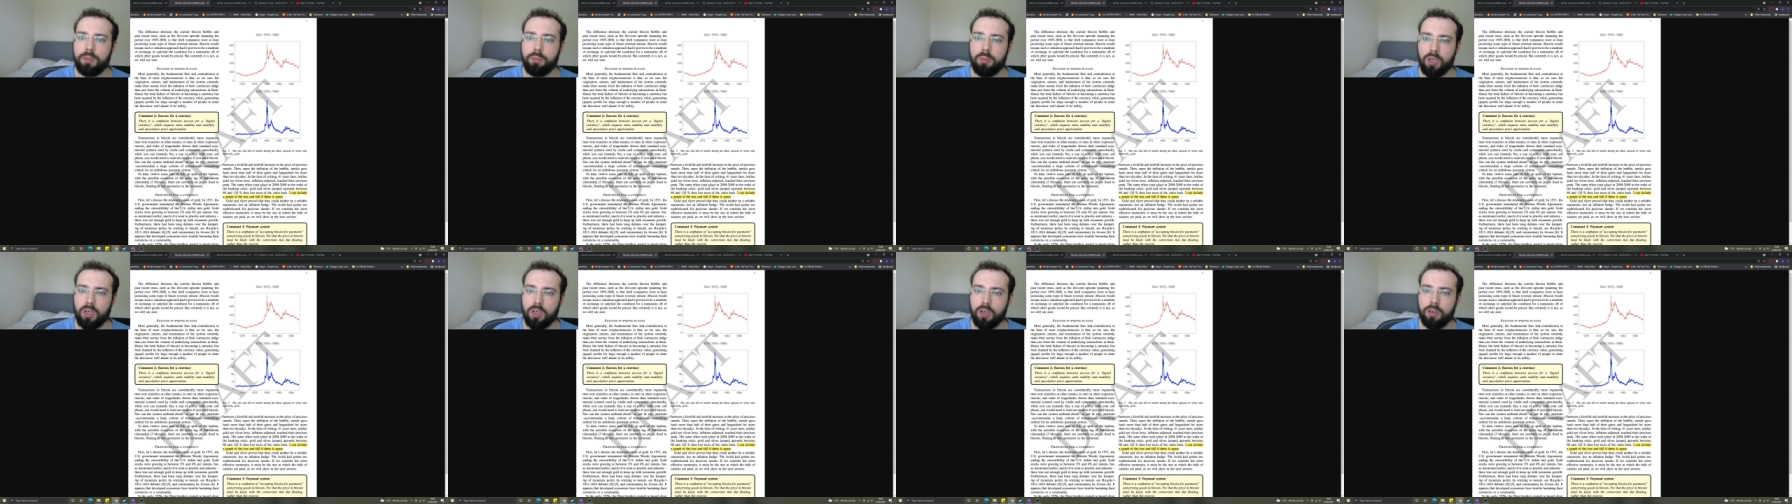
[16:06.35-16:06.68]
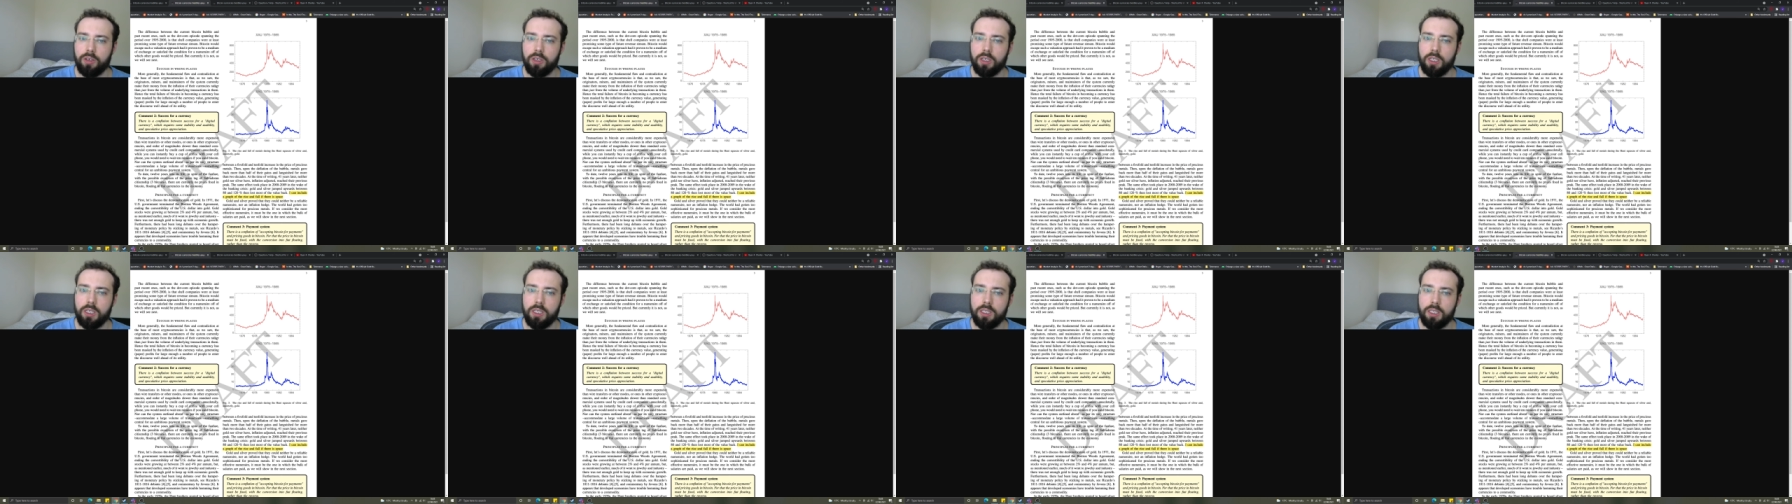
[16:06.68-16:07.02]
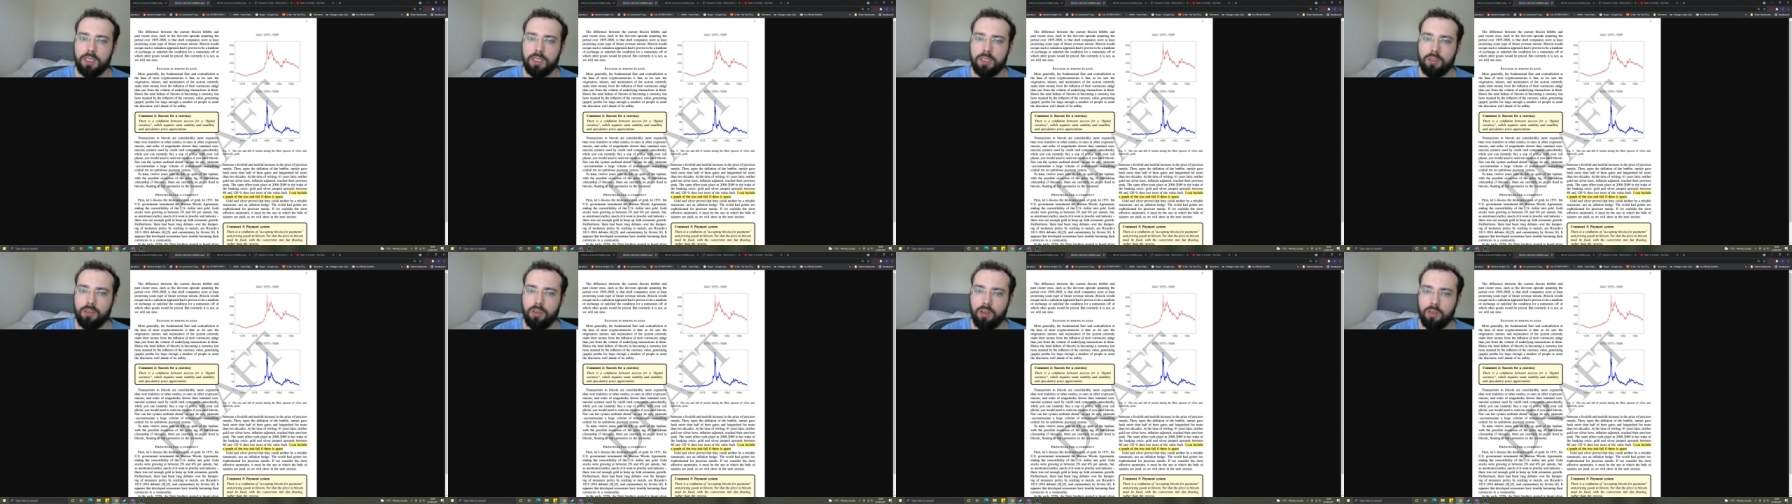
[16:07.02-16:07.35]
but currently it
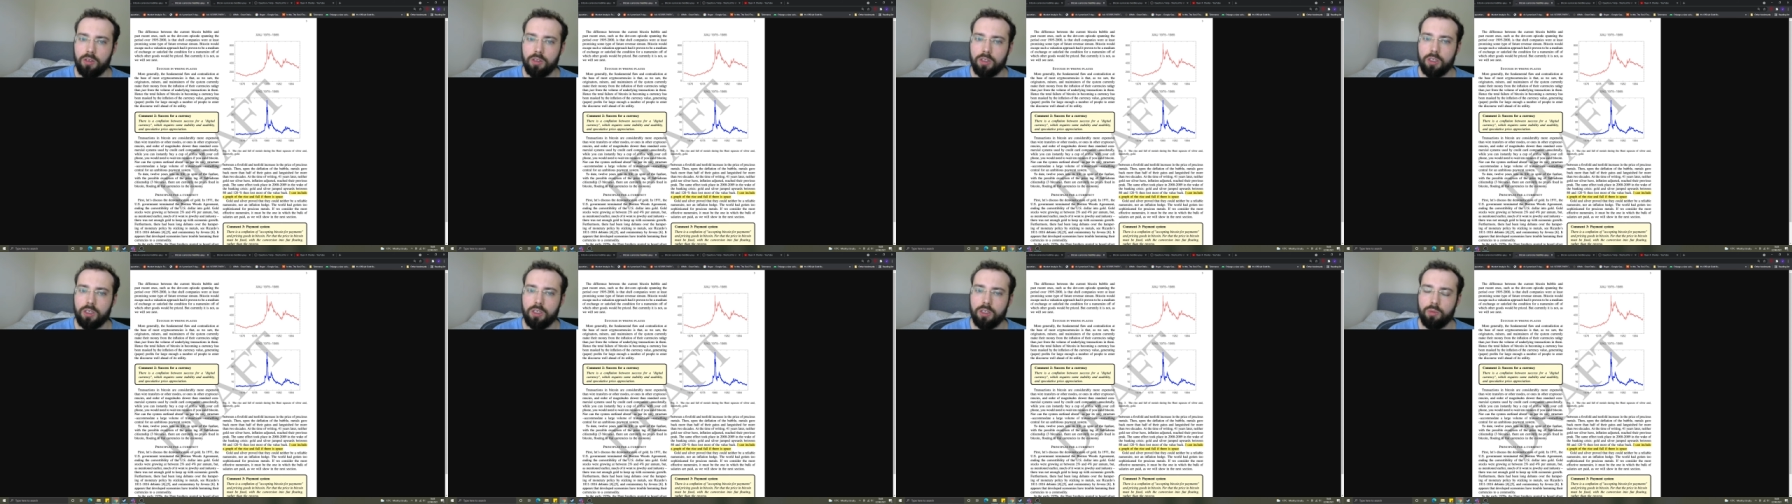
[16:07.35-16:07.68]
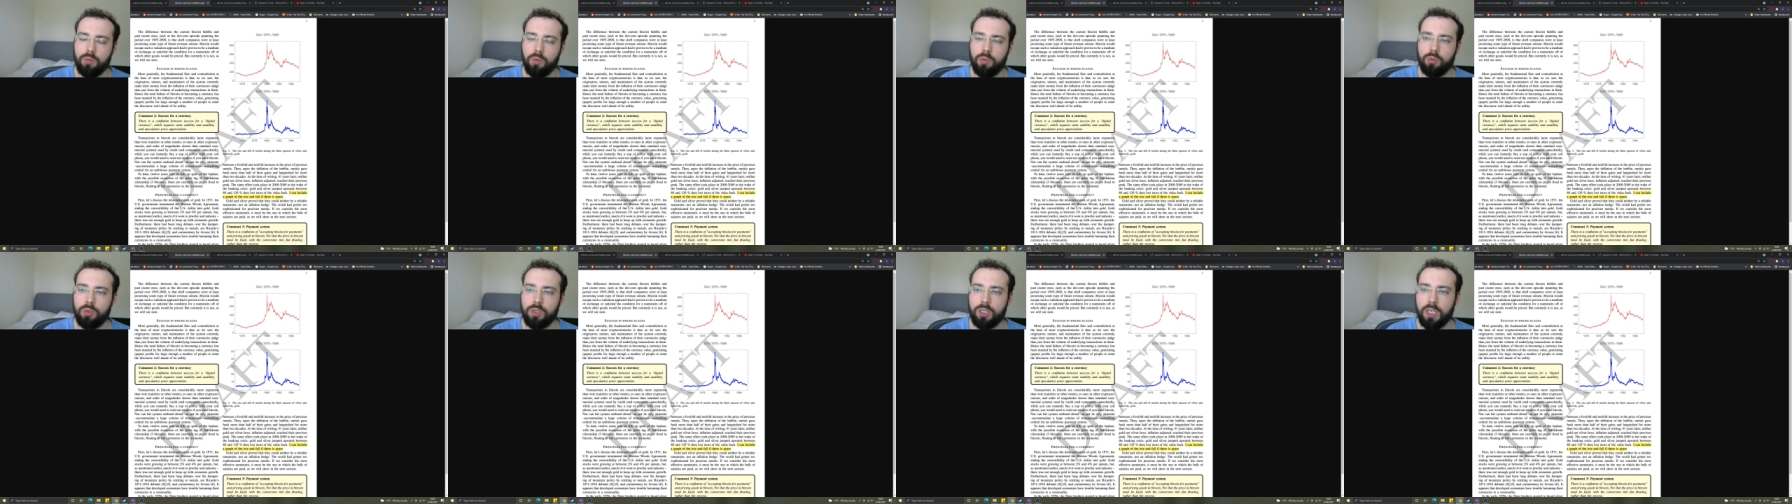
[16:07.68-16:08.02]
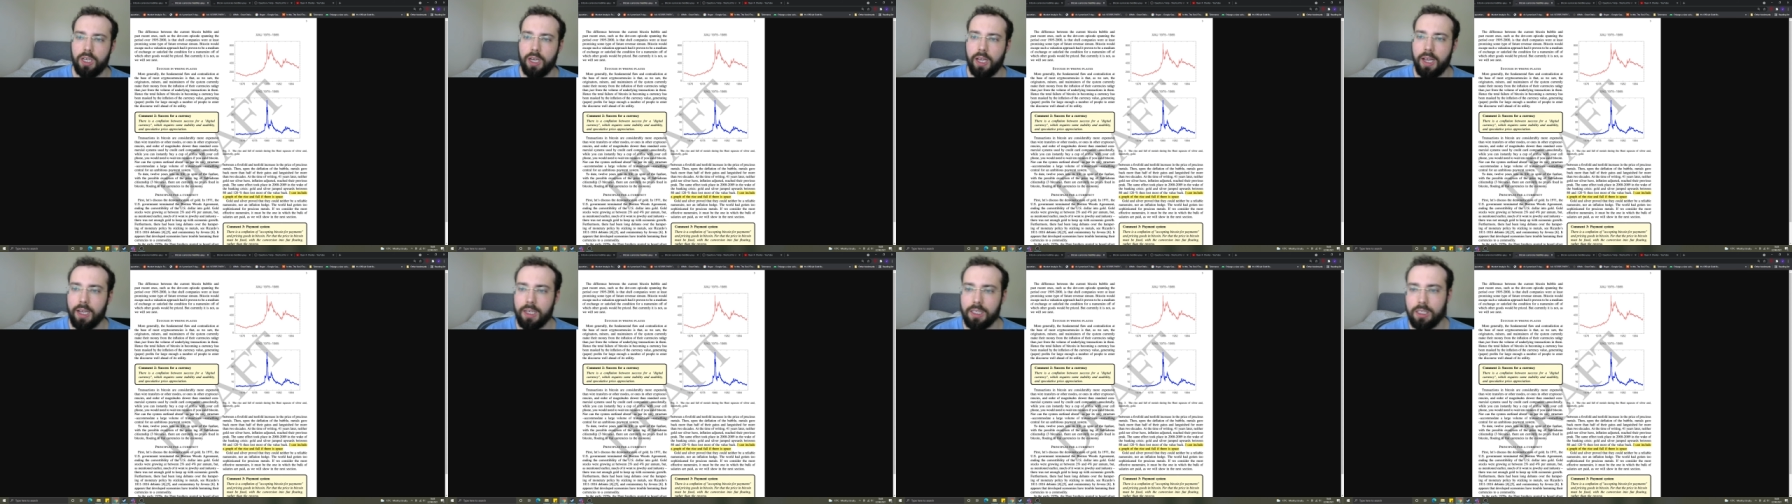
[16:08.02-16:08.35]
is not, as we'll see
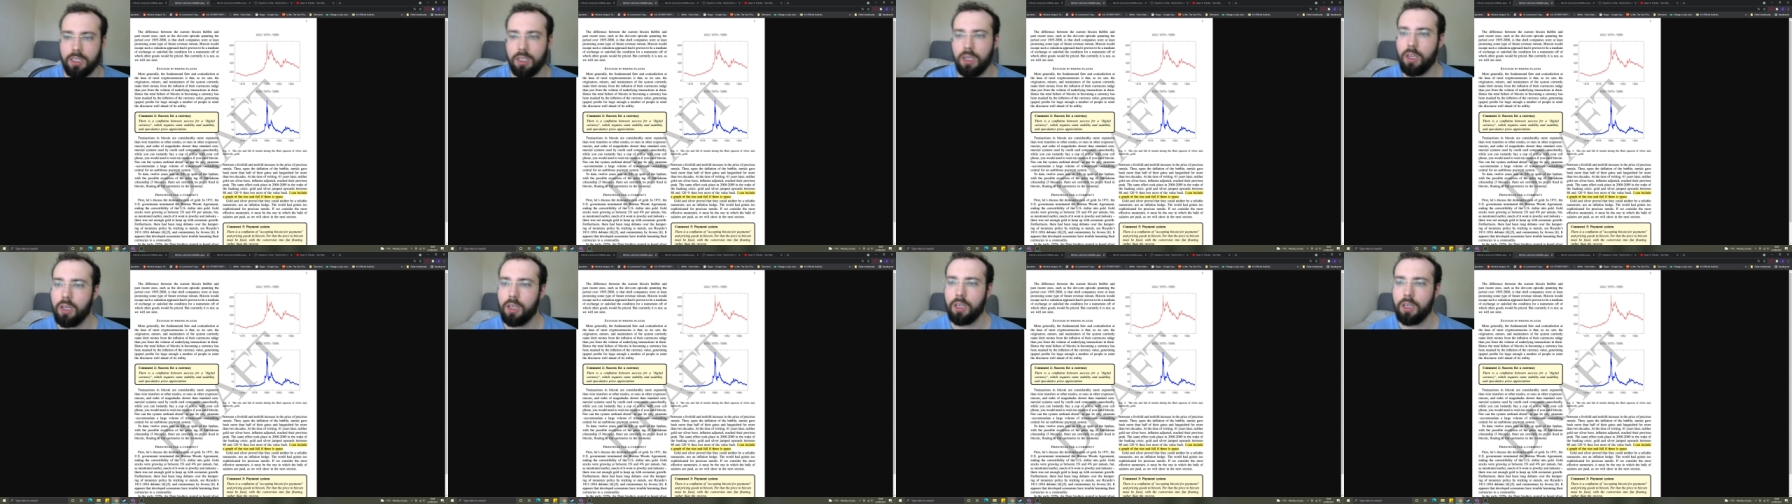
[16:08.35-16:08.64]
next.